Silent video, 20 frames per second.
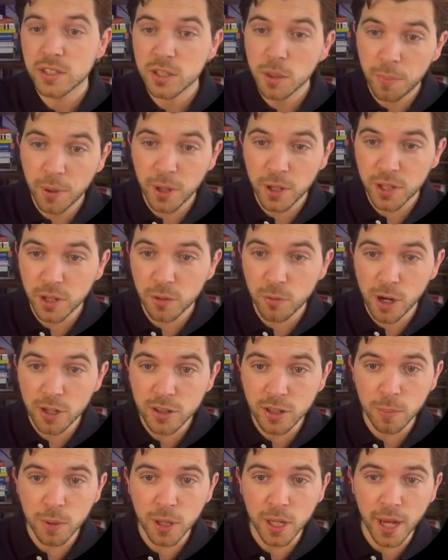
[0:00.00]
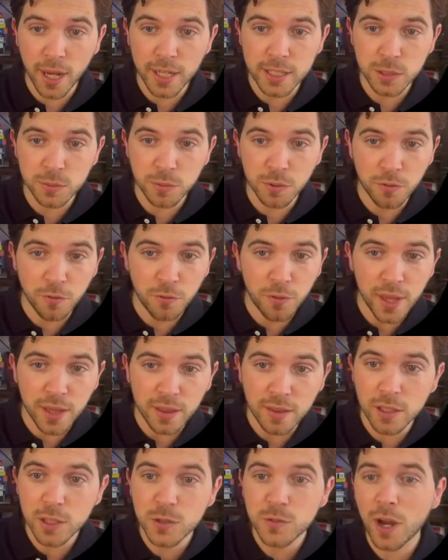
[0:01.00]
So building React application with Vite
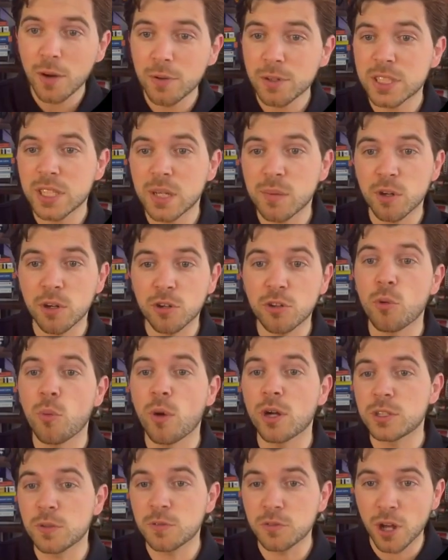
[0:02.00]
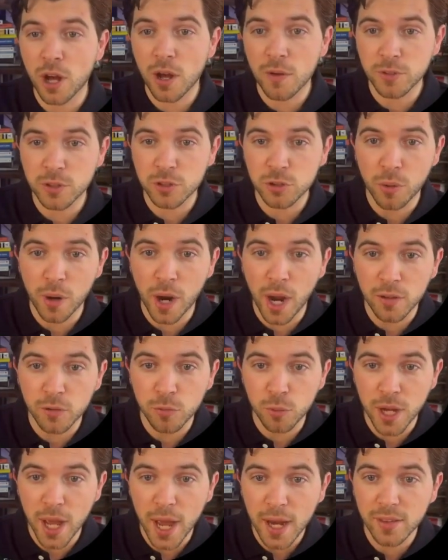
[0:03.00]
is very similar to what you've done with Create
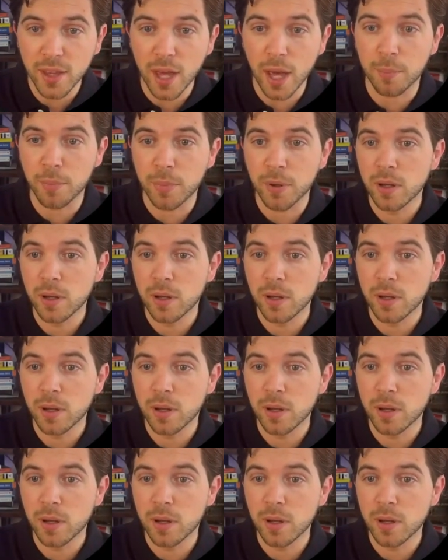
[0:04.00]
React App.